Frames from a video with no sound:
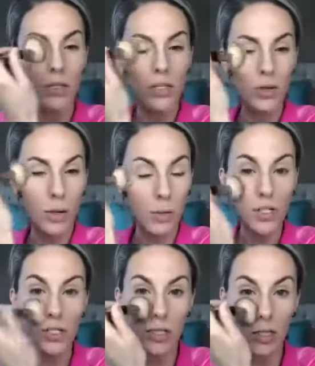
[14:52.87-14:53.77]
So I was
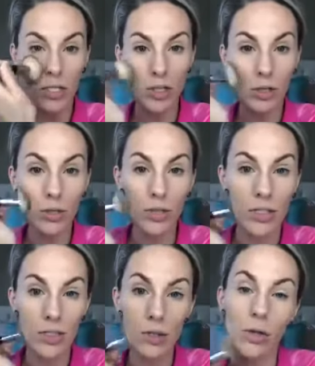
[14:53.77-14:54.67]
just going to show you
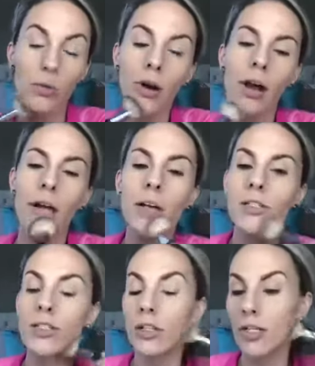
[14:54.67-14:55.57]
these 3 products.
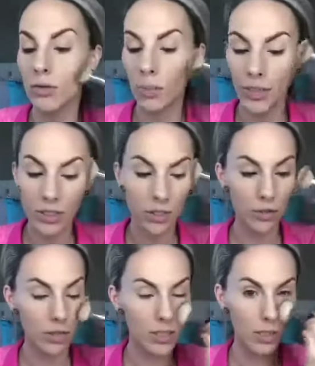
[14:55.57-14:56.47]
Do you guys want me to do
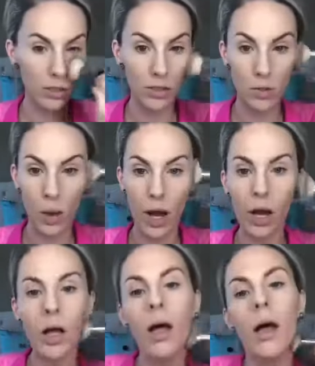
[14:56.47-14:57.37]
concealer as
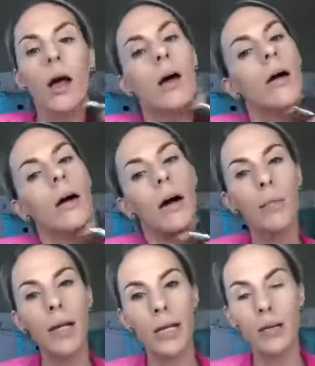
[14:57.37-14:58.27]
well?
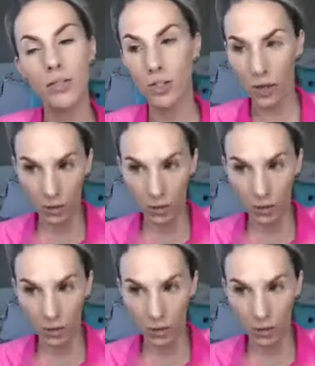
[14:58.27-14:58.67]
Comment yes or no